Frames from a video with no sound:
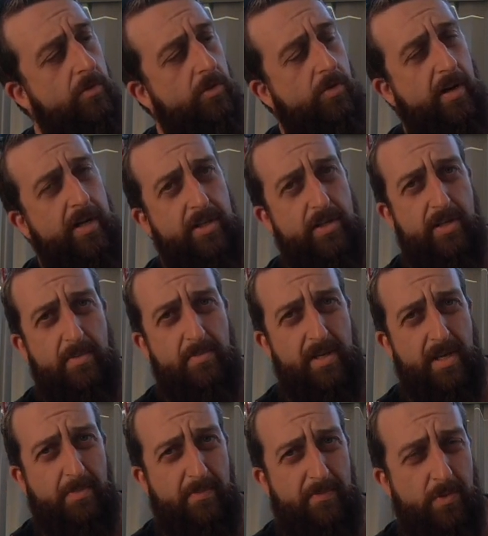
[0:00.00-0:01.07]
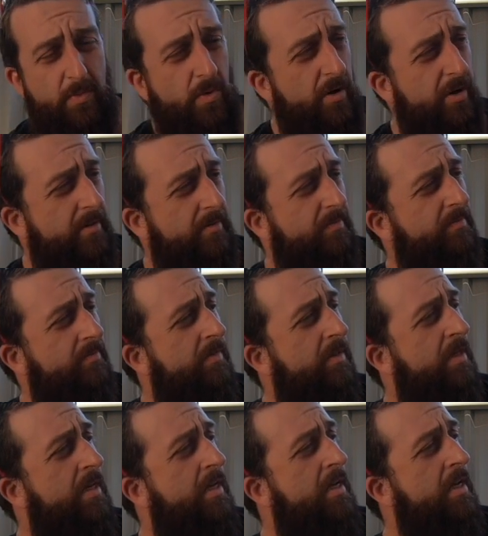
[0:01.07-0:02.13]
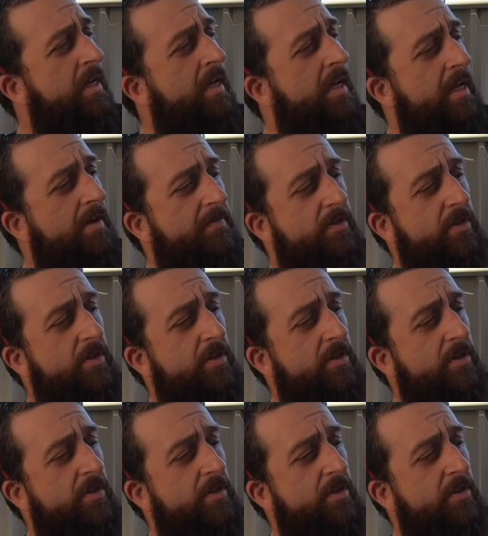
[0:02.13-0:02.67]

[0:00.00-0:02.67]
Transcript: Craig, you hit me up if you want it. If